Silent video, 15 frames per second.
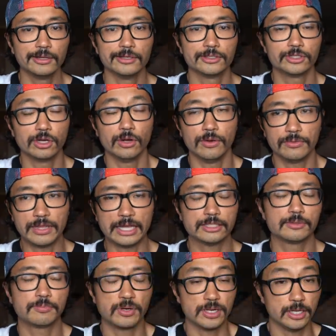So
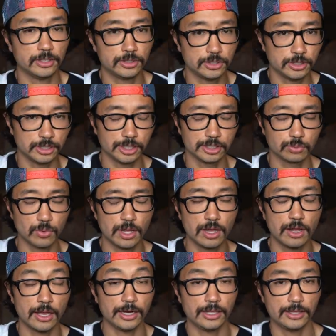that's pretty interesting as
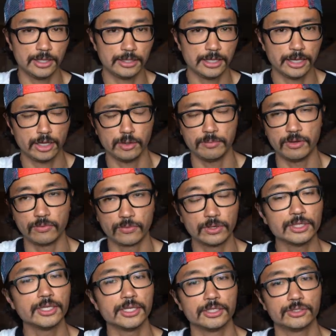well. And I think that could be
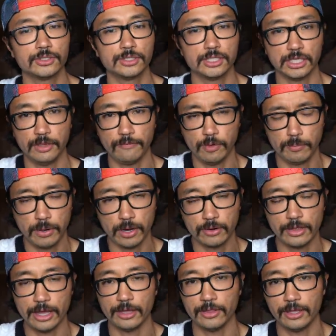really interesting if you pair
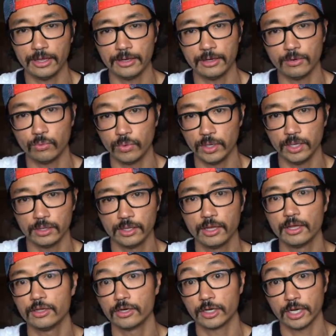that then with
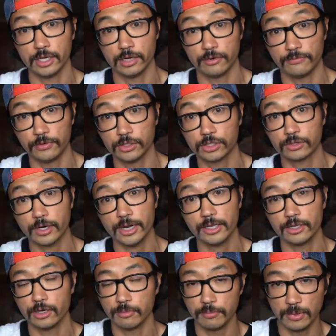your kind of your foot
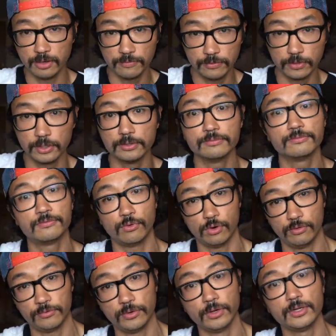strike, your midfoot,
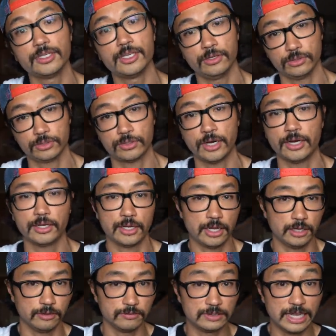forefoot, heel strike
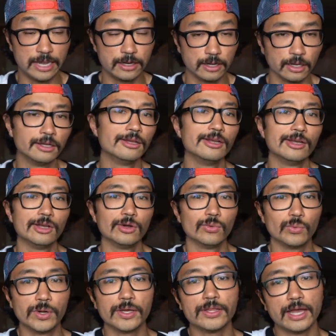kind of data
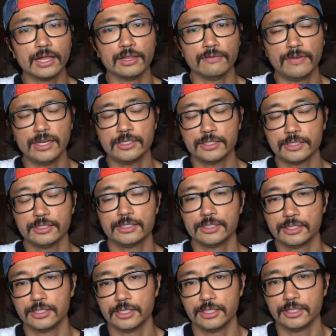with elevation to
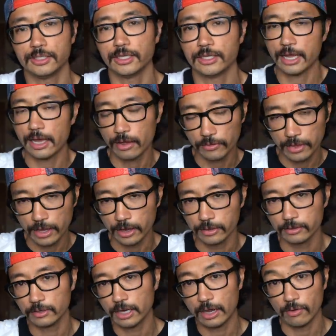see how
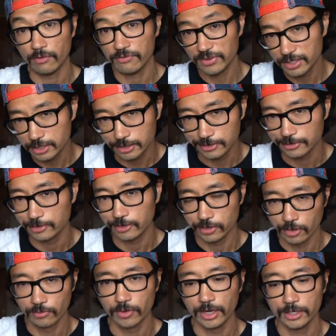efficient
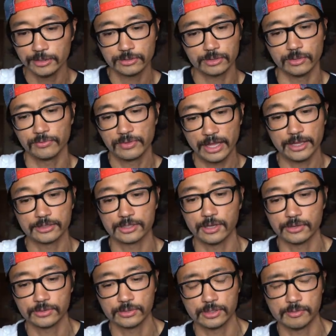you're running. So that's
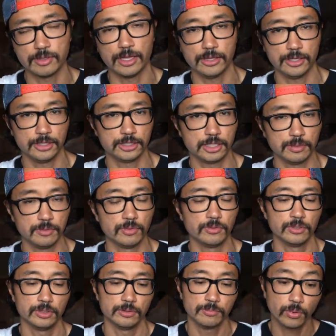also something I think is going to be
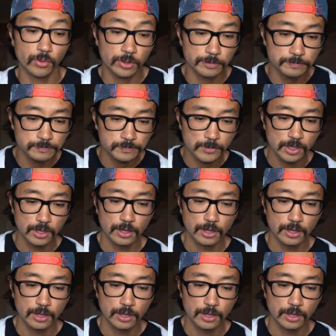really important.